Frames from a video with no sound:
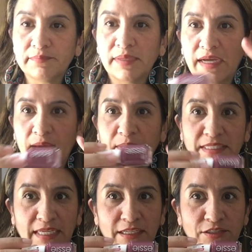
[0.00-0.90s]
But I'm
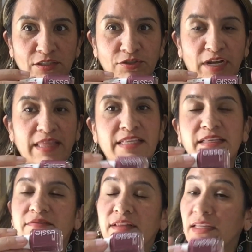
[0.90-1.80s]
excited to try this.
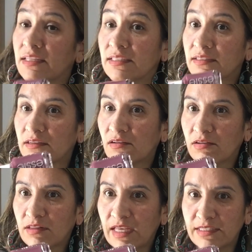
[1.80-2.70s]
I feel like this is a
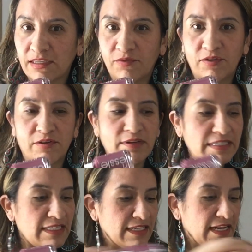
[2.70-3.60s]
cult classic for a
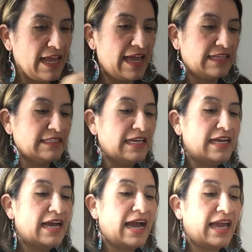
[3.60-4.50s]
reason, and
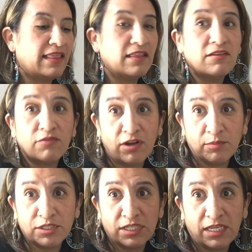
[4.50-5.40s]
I love grandma
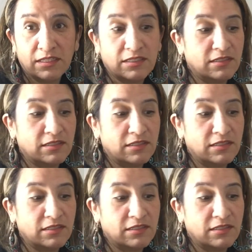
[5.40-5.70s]
shades.